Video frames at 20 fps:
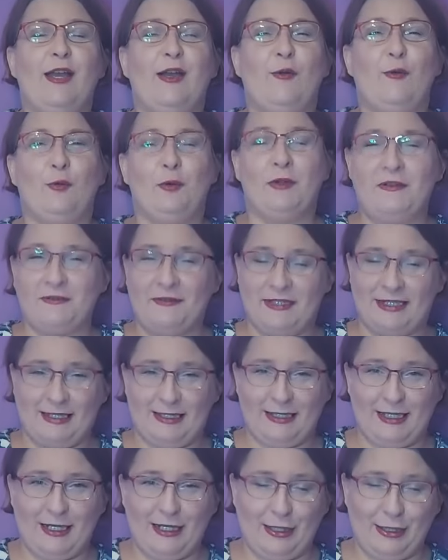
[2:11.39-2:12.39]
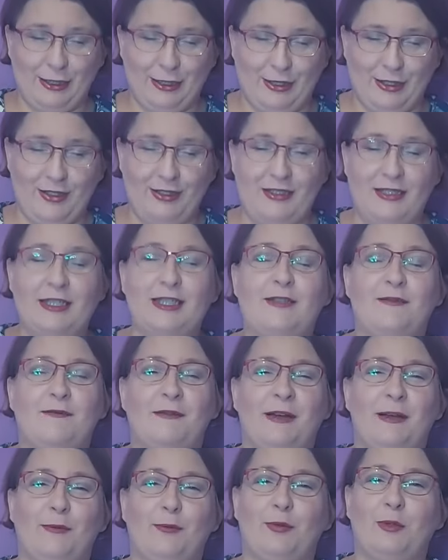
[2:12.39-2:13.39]
with starch this
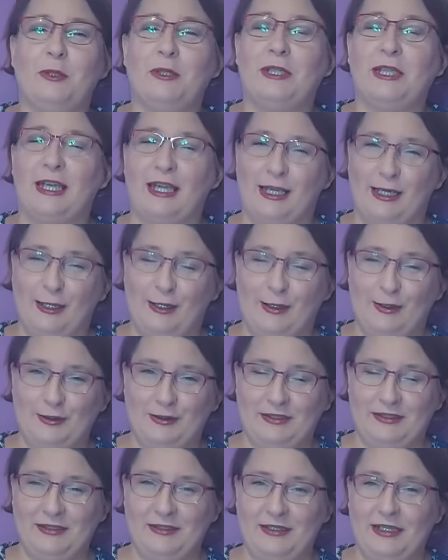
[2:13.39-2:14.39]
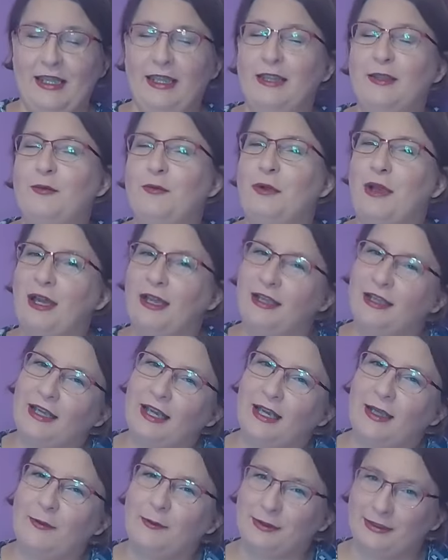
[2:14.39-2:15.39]
fabric a lot, and why
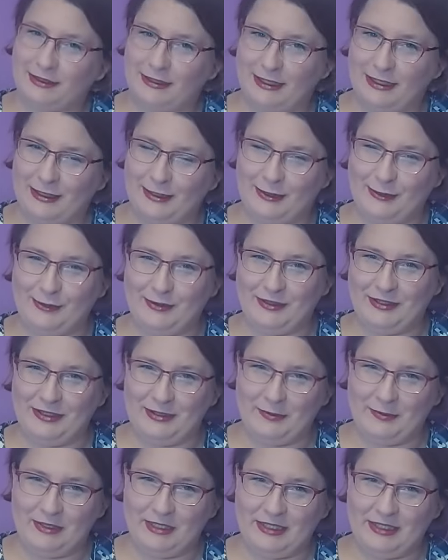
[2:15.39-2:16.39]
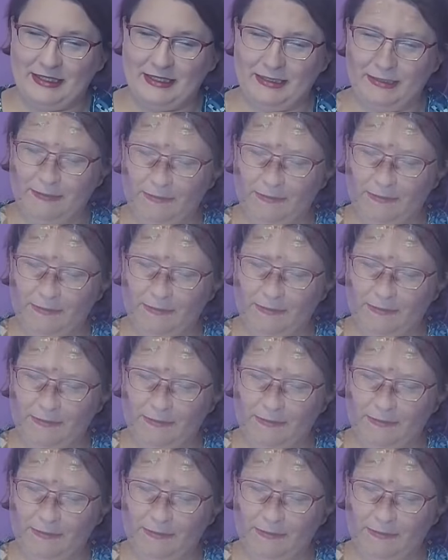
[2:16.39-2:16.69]
I will tell you in a minute.